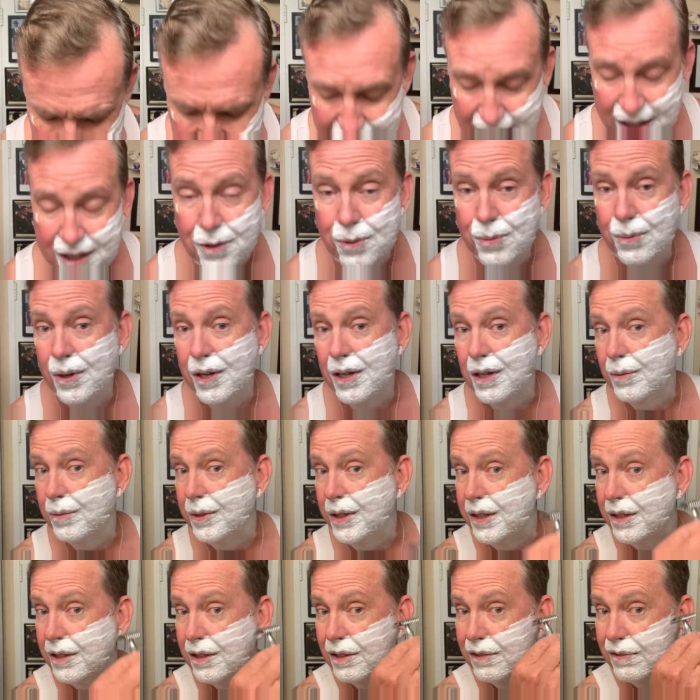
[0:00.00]
can't go wrong with
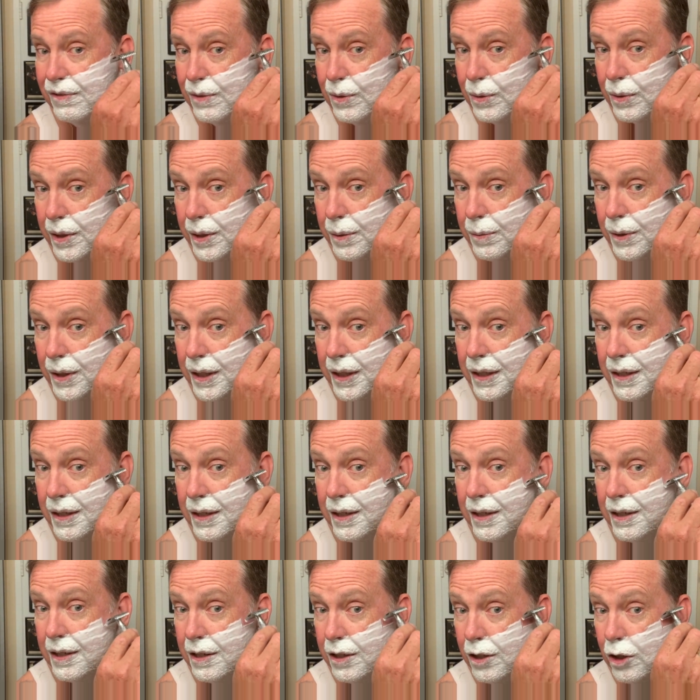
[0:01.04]
an R forty-one.
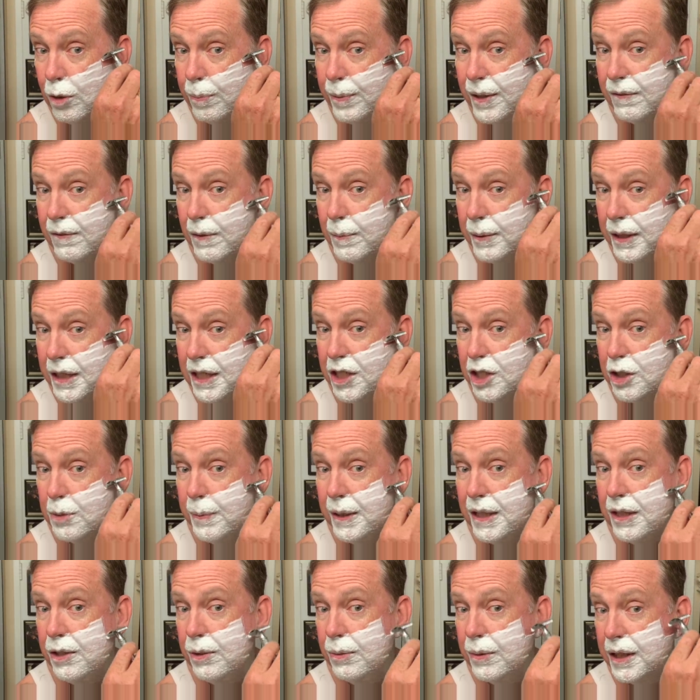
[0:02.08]
Hope everybody has
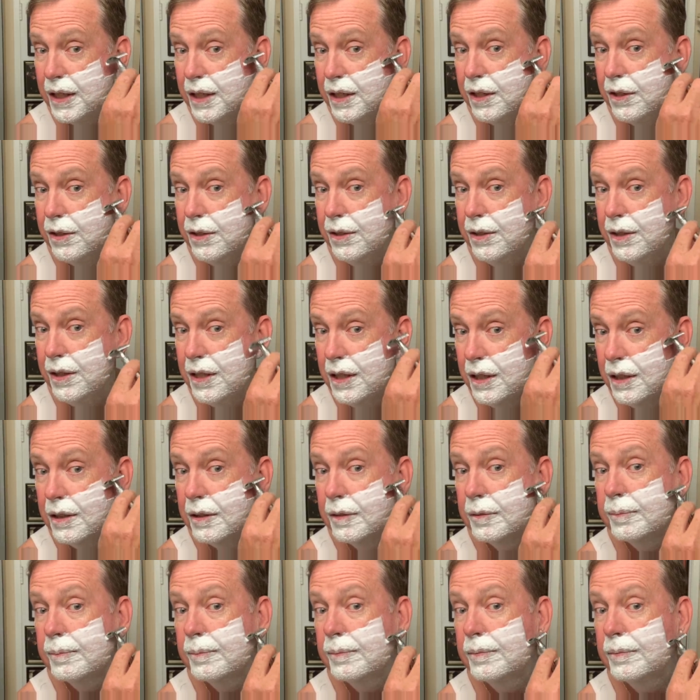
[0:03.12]
been doing good.
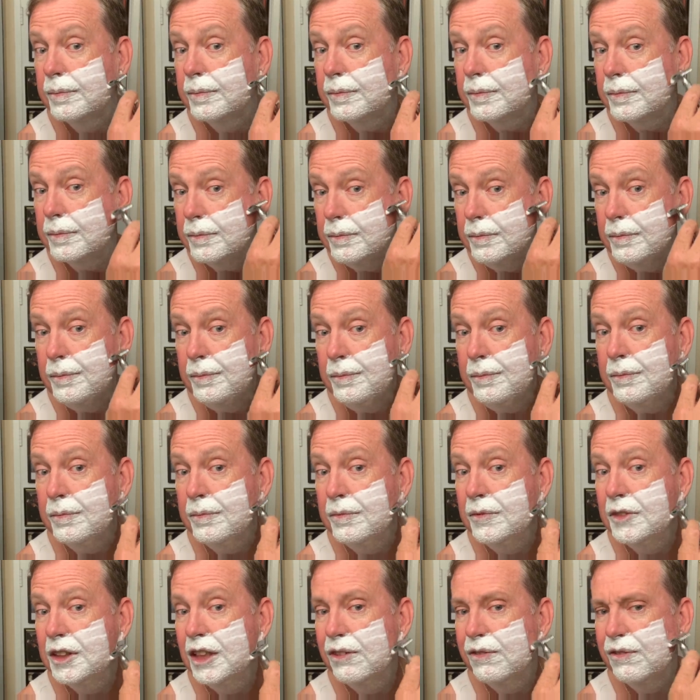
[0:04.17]

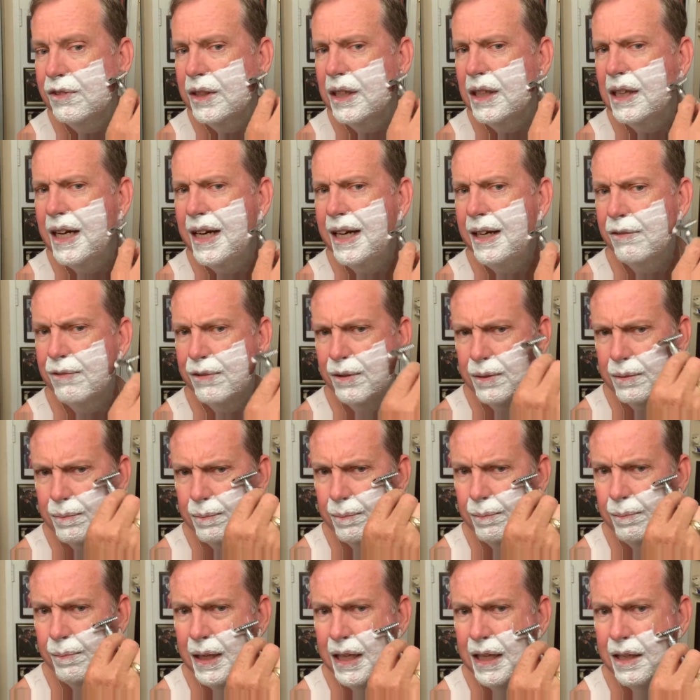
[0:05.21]
For the last, for
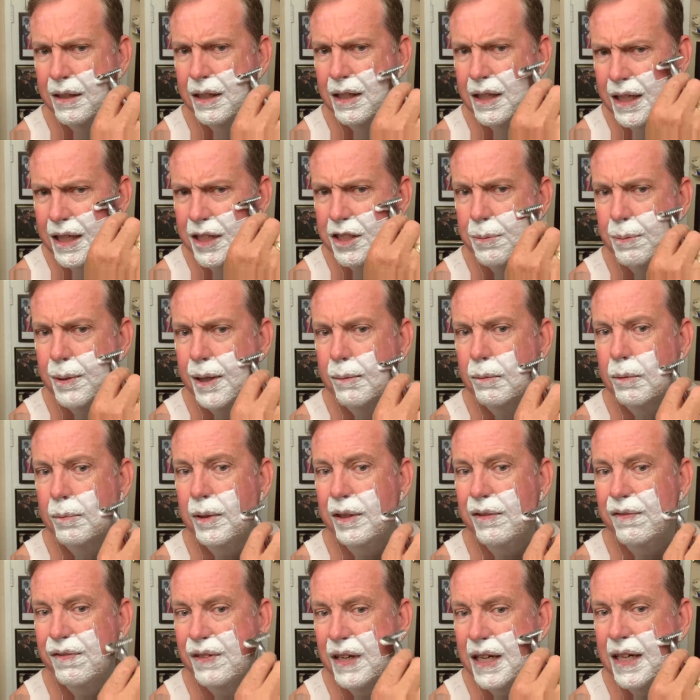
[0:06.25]
man, the last probably
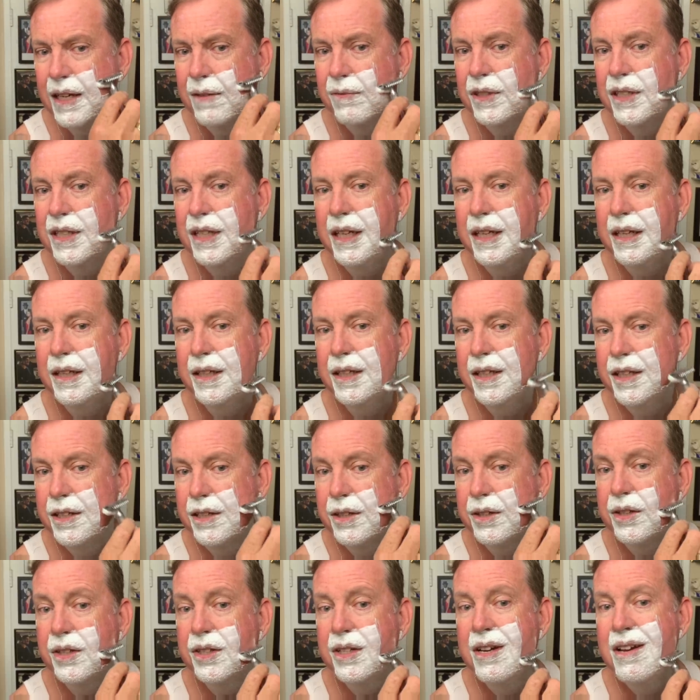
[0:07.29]
five or ten
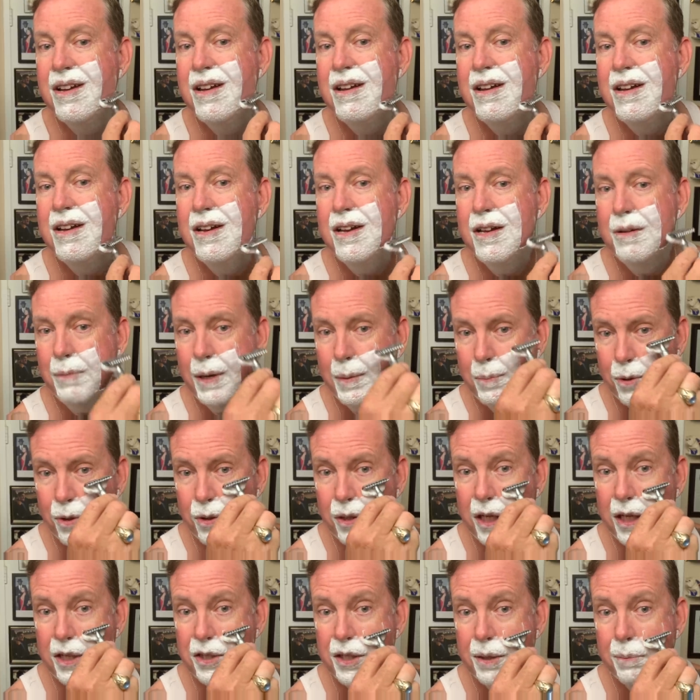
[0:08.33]
years, my
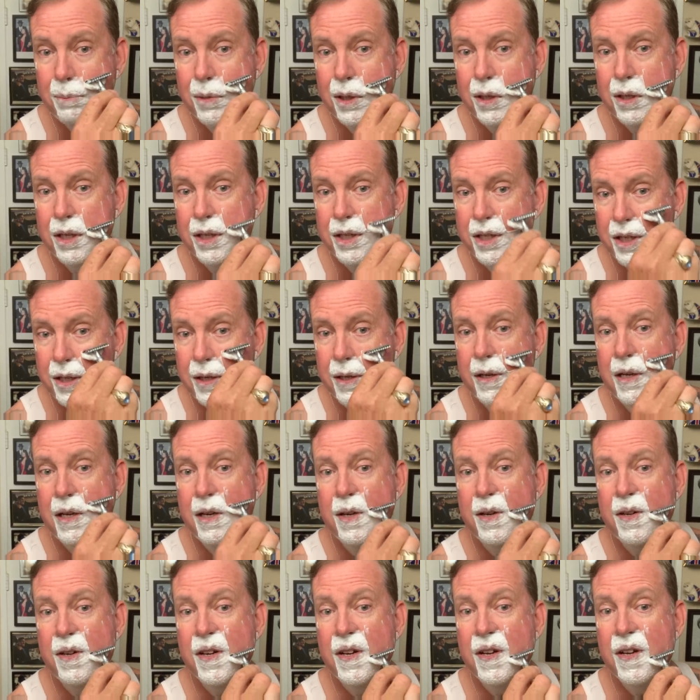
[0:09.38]
birthday's in March,
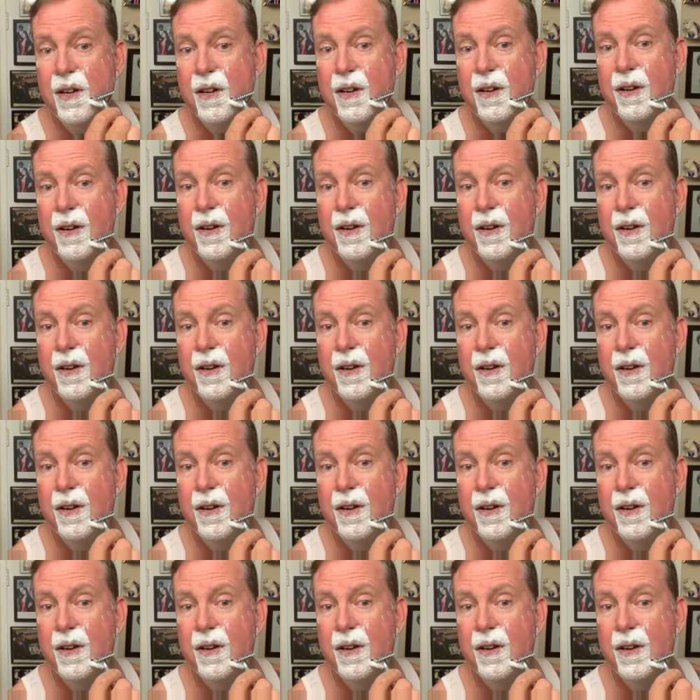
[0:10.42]
and uh,